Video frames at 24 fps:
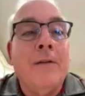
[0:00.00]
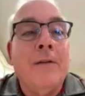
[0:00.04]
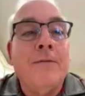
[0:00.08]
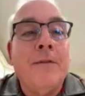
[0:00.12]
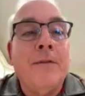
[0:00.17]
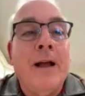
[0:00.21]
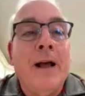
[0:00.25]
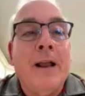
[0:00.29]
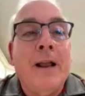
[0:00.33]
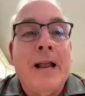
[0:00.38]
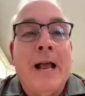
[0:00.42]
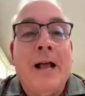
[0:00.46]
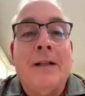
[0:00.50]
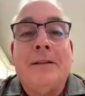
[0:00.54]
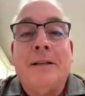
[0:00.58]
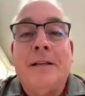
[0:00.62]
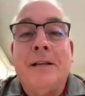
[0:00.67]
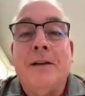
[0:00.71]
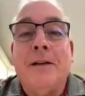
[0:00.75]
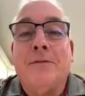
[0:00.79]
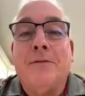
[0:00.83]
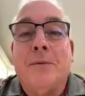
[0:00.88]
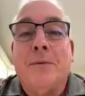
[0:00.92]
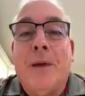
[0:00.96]
found out
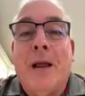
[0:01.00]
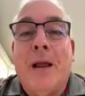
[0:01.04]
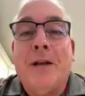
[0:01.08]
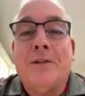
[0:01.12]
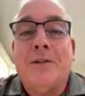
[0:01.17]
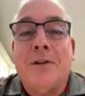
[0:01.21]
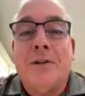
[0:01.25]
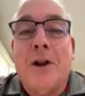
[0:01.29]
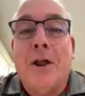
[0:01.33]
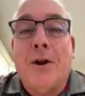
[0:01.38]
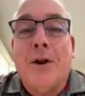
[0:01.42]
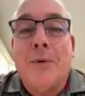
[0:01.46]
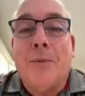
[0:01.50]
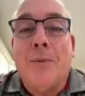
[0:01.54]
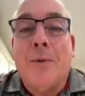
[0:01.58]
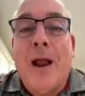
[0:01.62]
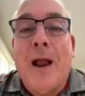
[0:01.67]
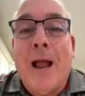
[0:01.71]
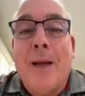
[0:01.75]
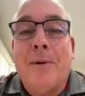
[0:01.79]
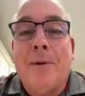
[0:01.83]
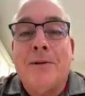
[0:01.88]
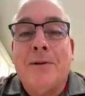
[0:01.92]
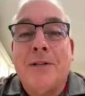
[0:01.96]
the information on the
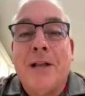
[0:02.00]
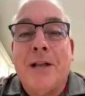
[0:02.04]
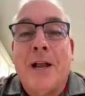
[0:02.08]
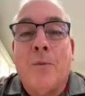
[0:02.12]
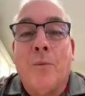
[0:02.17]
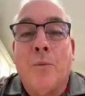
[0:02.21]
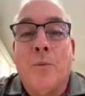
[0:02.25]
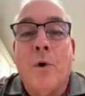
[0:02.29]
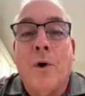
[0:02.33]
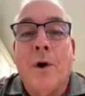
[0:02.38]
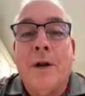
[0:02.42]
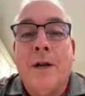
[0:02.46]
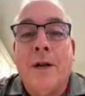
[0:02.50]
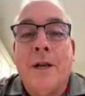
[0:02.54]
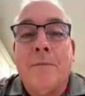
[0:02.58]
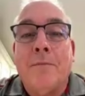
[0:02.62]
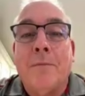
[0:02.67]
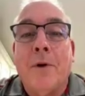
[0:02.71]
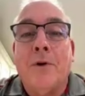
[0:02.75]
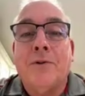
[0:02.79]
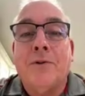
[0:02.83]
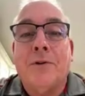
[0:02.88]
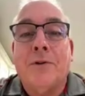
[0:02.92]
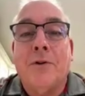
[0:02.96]
rabbits that won in
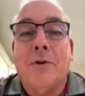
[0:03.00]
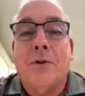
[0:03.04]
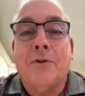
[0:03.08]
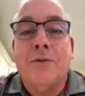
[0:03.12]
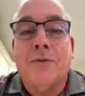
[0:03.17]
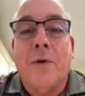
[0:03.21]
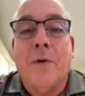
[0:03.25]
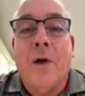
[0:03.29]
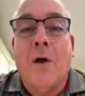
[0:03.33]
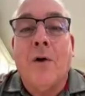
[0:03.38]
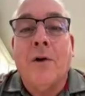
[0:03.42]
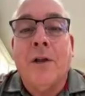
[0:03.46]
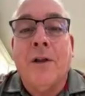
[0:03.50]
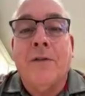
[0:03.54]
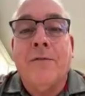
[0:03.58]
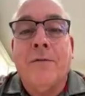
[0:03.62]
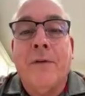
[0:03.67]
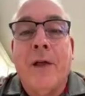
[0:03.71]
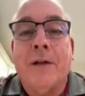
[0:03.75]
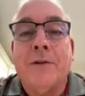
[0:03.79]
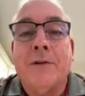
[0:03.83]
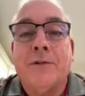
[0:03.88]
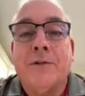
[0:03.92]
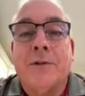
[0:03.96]
most of those fall
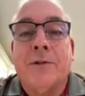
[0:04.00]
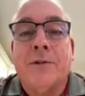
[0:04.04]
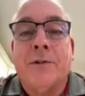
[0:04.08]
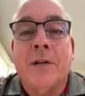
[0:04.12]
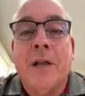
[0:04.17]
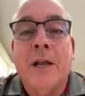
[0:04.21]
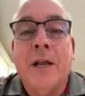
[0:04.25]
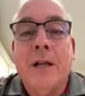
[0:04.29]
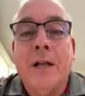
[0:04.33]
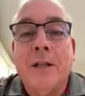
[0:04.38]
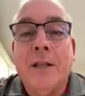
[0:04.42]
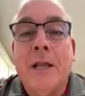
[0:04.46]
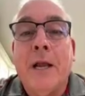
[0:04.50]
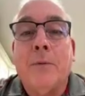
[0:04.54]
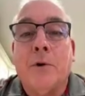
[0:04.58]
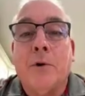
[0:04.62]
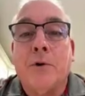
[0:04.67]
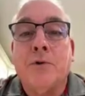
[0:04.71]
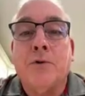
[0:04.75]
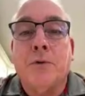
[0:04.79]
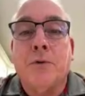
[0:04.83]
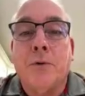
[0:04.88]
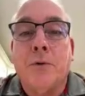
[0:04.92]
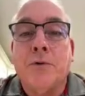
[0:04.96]
conventions, they were
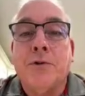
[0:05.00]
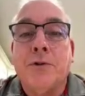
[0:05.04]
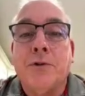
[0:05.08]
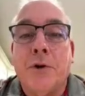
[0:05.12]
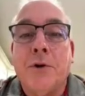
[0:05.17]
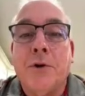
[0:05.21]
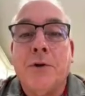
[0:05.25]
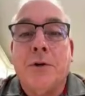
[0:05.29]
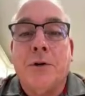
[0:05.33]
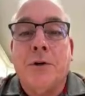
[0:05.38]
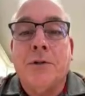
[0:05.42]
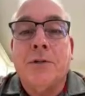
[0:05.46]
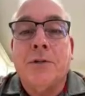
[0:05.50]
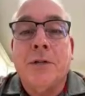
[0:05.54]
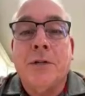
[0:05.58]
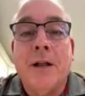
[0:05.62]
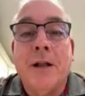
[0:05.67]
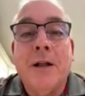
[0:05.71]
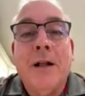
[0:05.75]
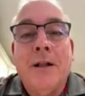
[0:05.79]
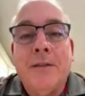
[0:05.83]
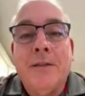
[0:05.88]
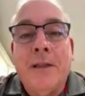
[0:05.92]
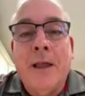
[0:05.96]
true juniors.
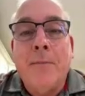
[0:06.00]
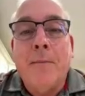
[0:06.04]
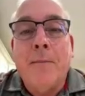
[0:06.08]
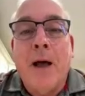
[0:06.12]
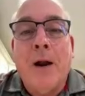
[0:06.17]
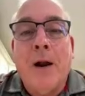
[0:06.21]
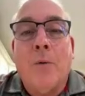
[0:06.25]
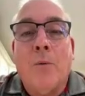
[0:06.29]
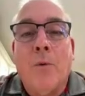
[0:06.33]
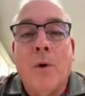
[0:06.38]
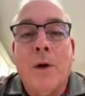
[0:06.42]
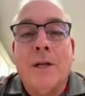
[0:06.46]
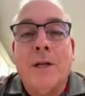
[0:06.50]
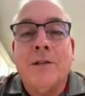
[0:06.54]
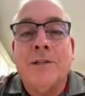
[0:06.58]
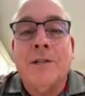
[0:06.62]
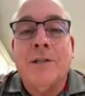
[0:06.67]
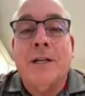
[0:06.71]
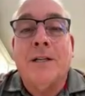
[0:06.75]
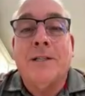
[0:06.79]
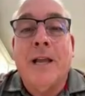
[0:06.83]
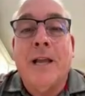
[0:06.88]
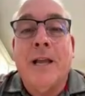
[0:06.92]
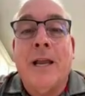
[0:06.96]
They might have won a
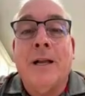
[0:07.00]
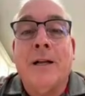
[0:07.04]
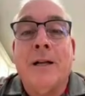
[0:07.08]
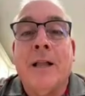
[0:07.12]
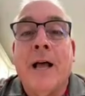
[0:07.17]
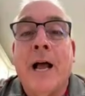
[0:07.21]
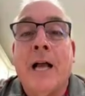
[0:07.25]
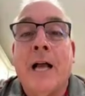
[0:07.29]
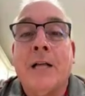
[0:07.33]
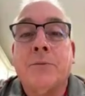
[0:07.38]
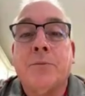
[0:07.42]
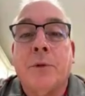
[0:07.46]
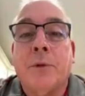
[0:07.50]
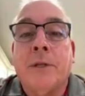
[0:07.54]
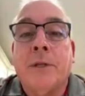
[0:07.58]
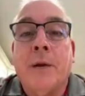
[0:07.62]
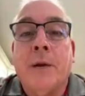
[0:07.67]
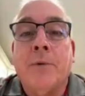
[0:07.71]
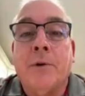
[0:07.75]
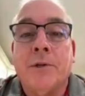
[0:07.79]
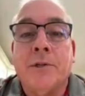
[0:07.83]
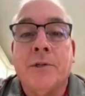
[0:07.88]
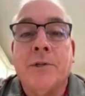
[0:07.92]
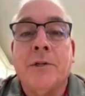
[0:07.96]
6/8 class, but they
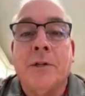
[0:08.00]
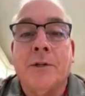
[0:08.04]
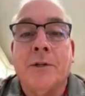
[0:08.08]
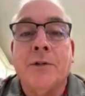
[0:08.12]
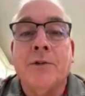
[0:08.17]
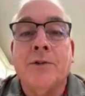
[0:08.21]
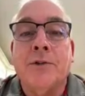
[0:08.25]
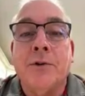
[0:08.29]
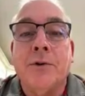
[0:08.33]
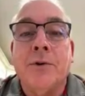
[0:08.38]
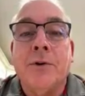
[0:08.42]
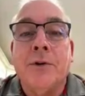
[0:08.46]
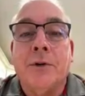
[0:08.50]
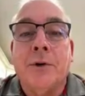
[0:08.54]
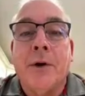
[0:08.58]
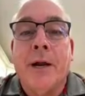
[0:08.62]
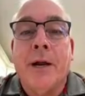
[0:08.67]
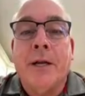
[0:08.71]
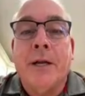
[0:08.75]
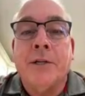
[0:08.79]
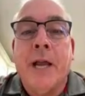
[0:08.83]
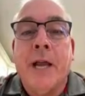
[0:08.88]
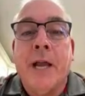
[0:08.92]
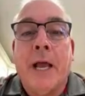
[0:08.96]
were still a junior
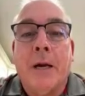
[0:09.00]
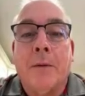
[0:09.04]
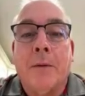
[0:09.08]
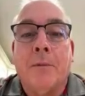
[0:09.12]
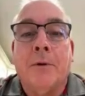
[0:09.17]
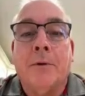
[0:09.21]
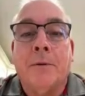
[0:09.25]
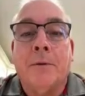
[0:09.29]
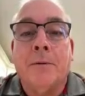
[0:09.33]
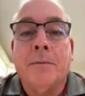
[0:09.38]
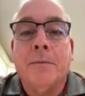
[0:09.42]
age animal.